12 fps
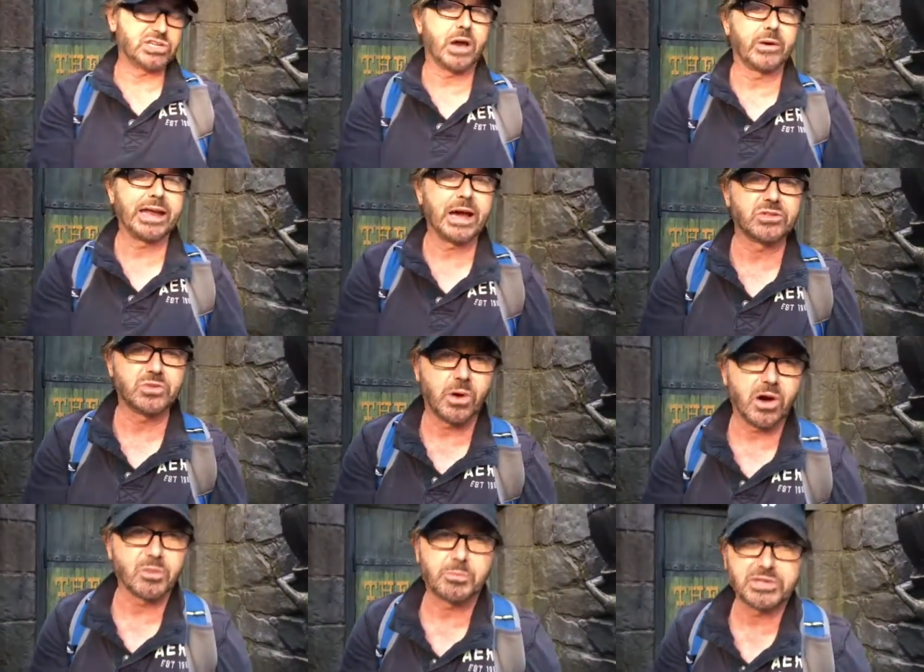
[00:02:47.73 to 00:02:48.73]
shouting out to
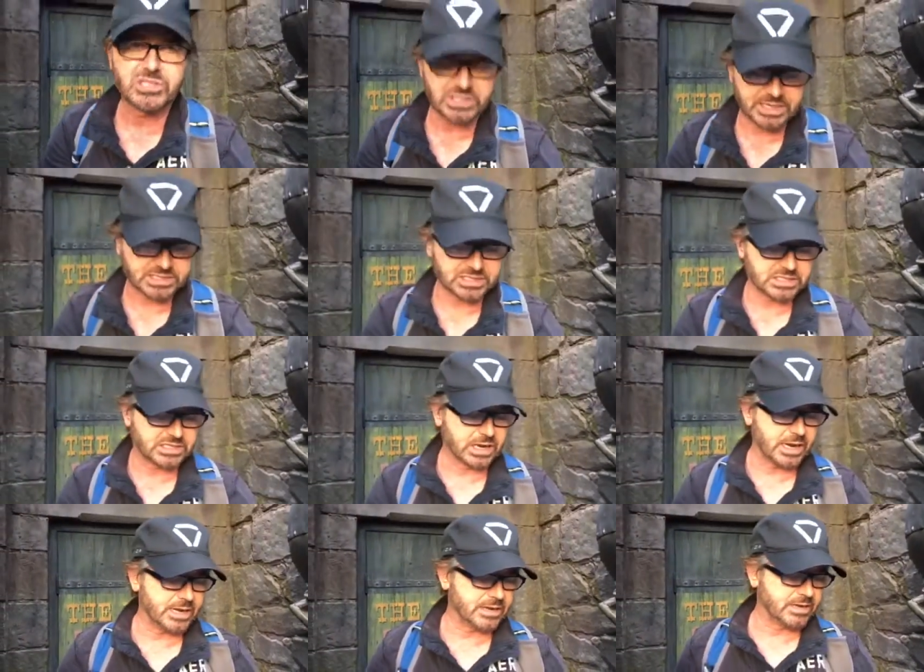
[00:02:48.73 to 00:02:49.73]
all the bitch and Dixons
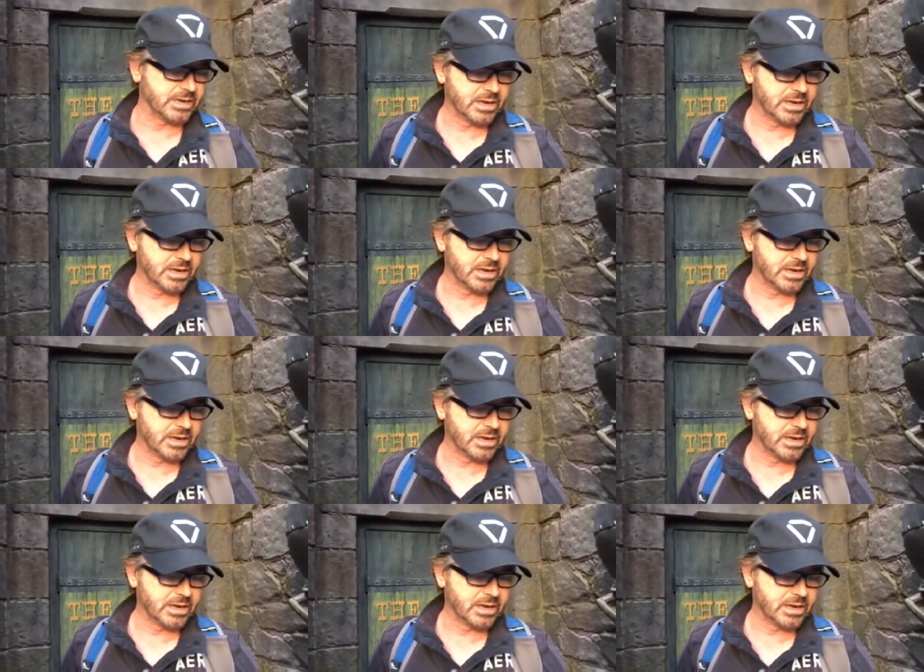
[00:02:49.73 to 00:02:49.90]
tonight.